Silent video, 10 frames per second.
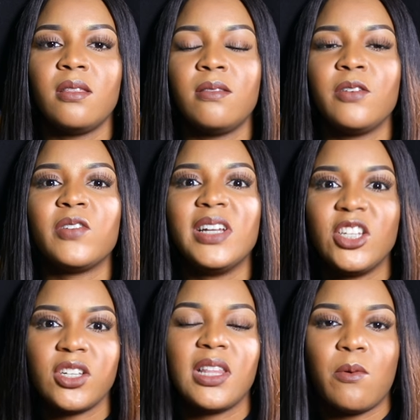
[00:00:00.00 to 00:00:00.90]
the
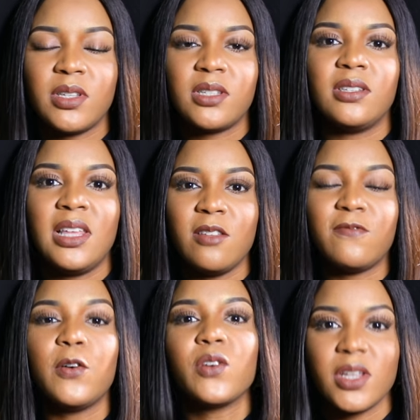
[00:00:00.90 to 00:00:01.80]
religion that was in the
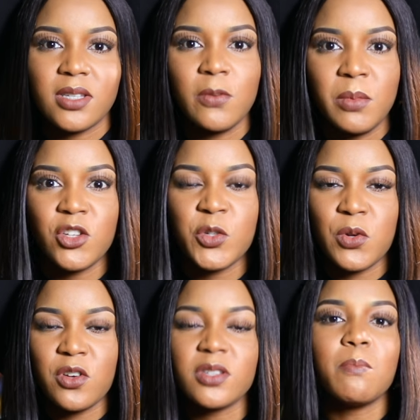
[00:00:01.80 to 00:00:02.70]
focus for me just because